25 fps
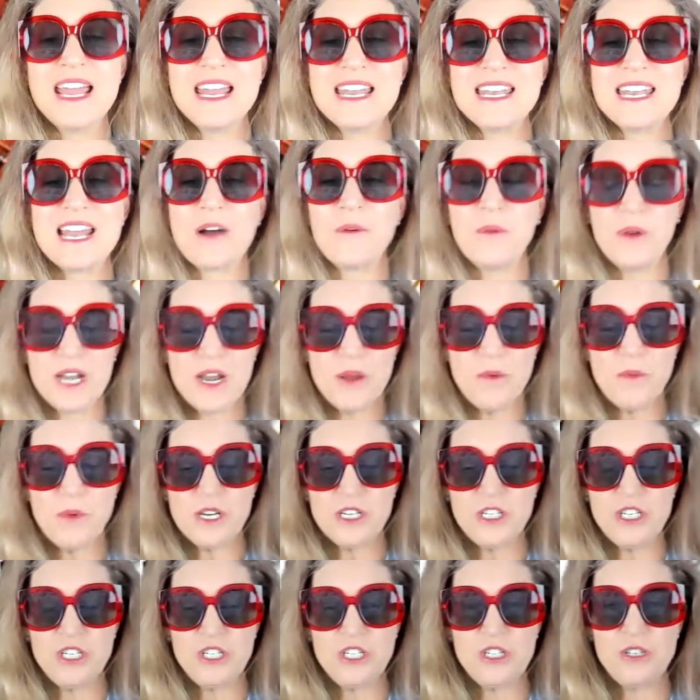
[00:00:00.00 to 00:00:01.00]
Now, what I
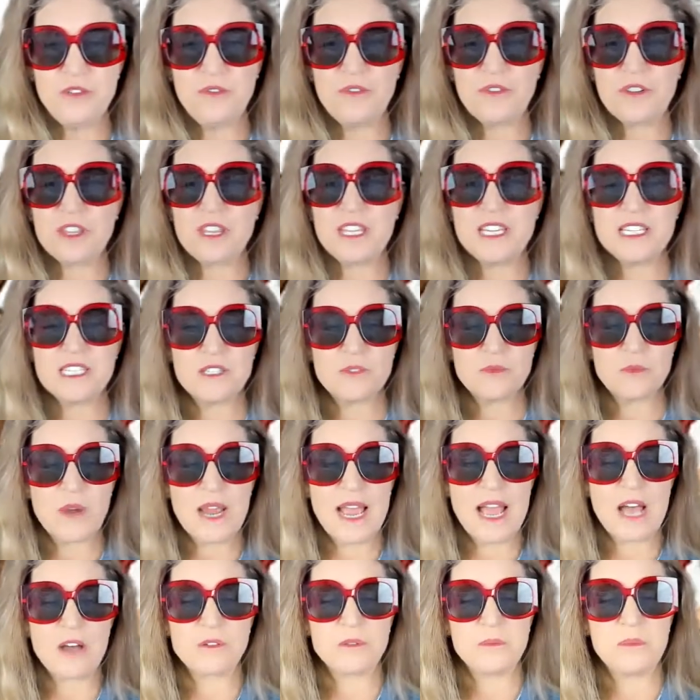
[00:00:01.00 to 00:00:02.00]
want you to do for this
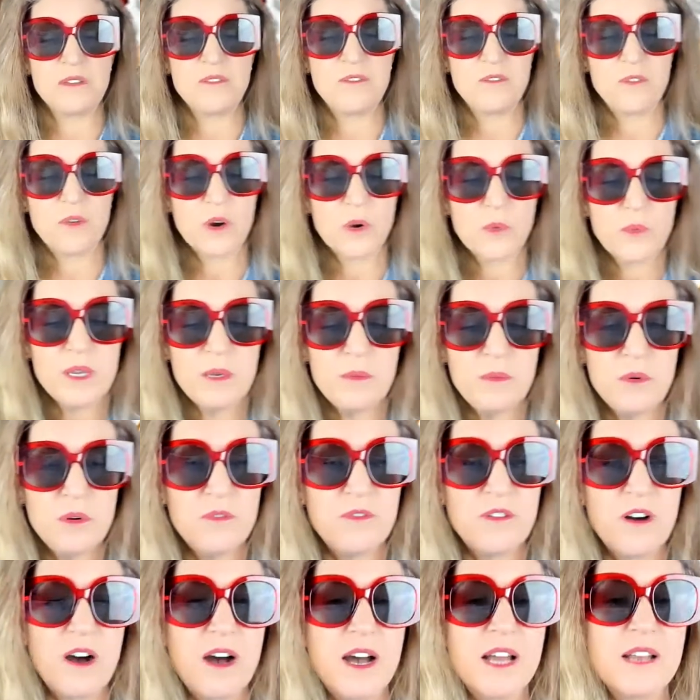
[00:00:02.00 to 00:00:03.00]
round, before we
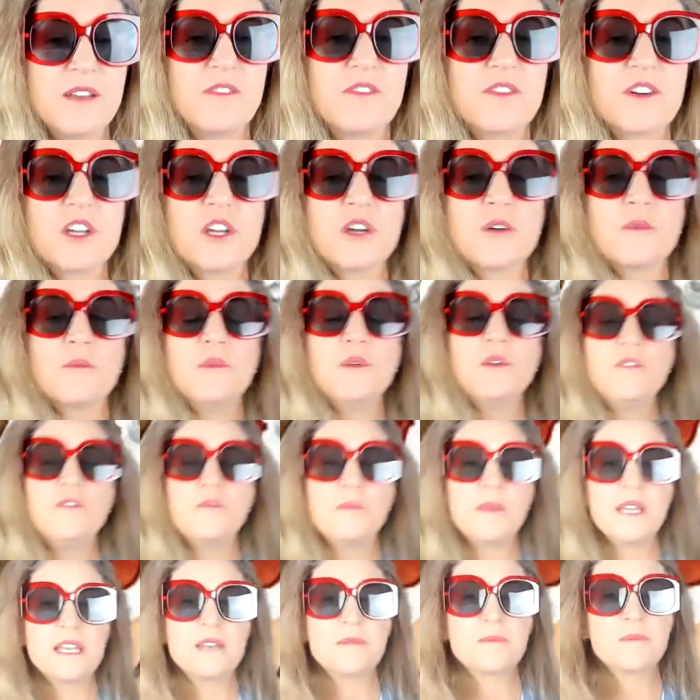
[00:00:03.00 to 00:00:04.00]
move on for your
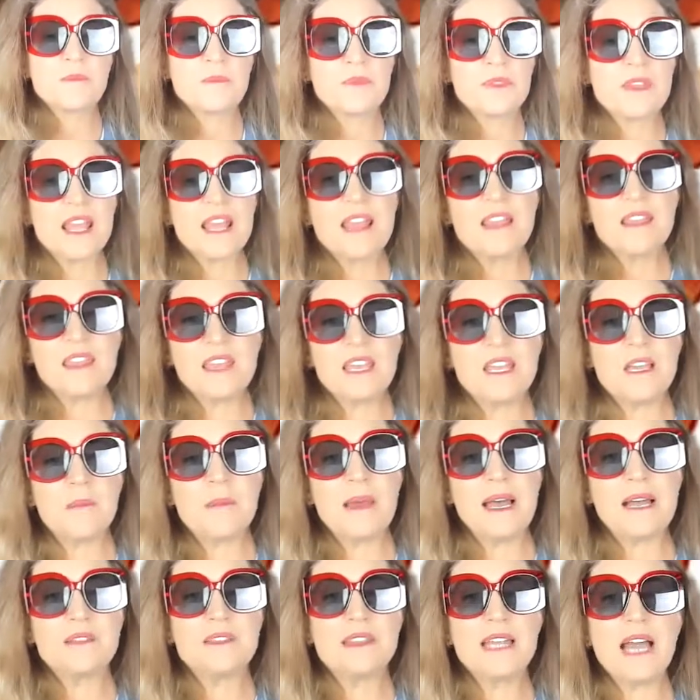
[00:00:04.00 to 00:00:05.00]
movement, think
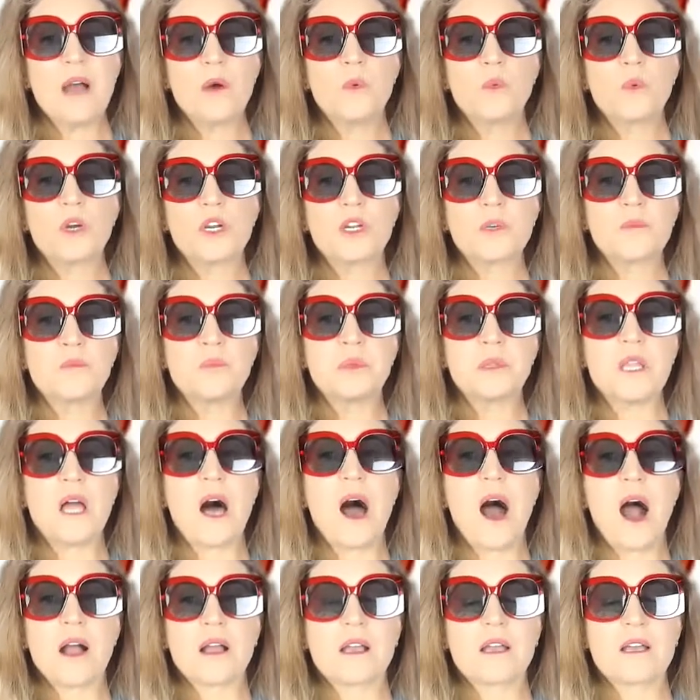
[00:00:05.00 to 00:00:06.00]
about that word
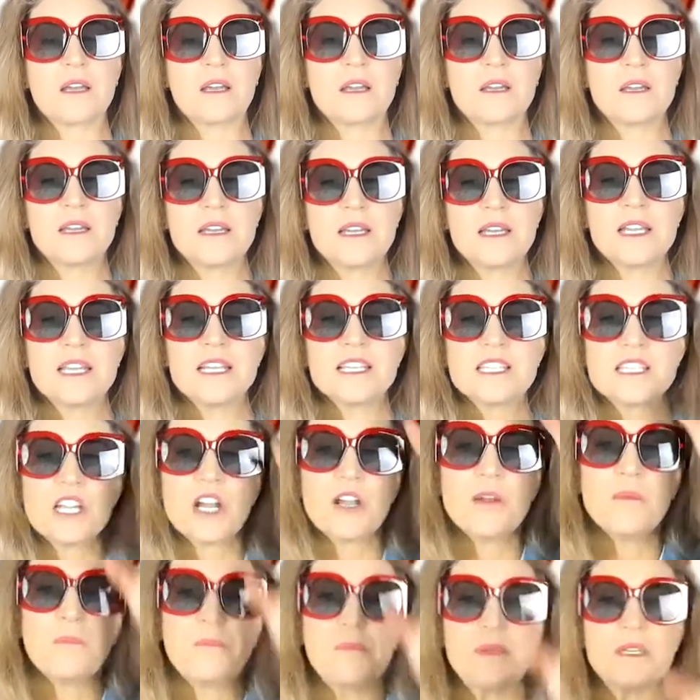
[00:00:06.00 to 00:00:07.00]
block.
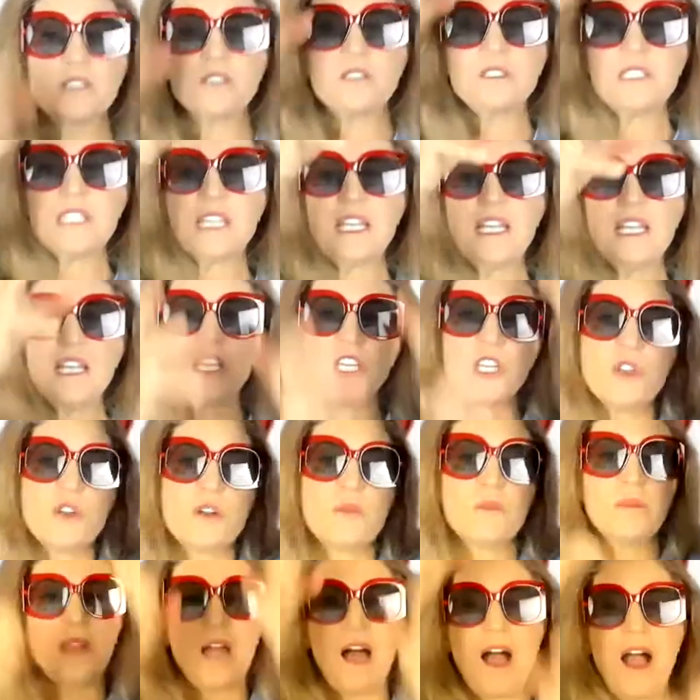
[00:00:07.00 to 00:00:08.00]
Start building
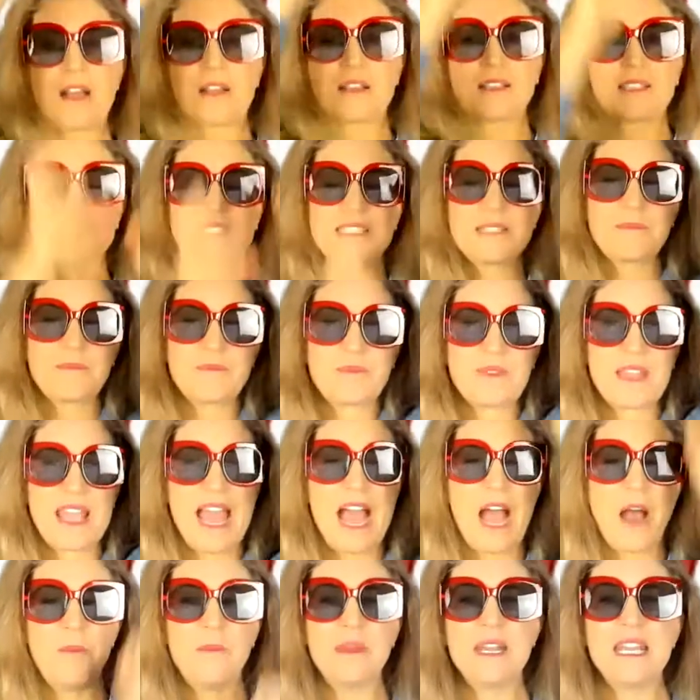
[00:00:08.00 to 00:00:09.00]
your blocks.
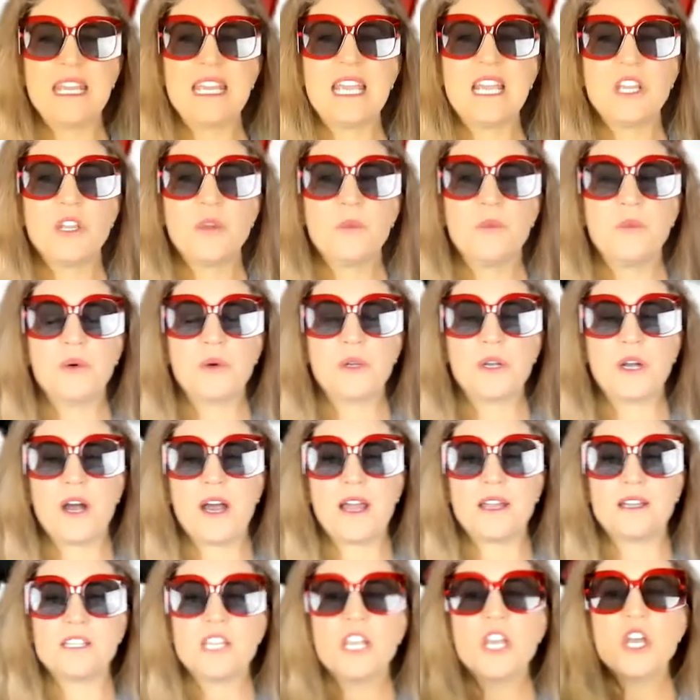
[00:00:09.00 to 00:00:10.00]
How many can you put
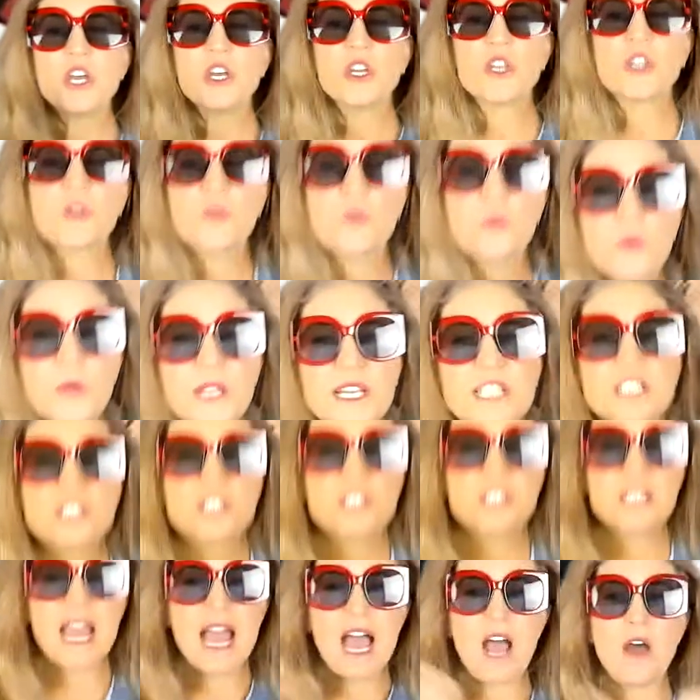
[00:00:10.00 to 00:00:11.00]
on?
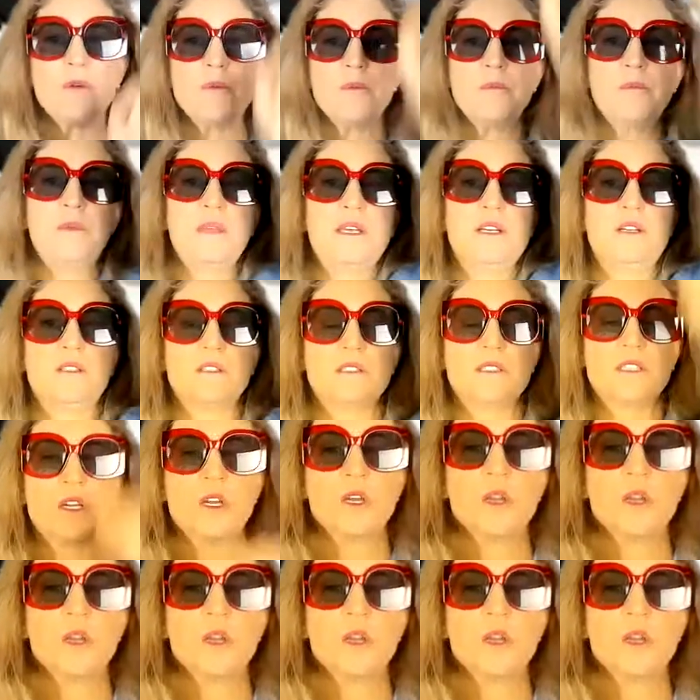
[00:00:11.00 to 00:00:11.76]
Reach down, build.